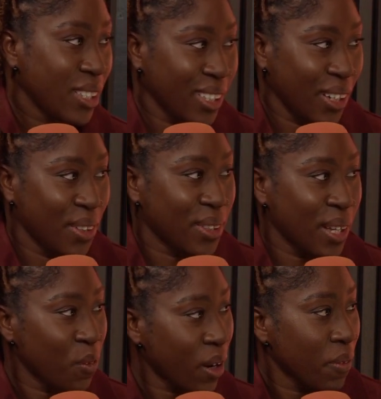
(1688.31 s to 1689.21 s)

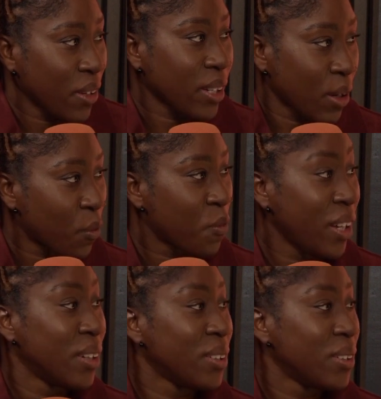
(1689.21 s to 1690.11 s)
I think they'll feel...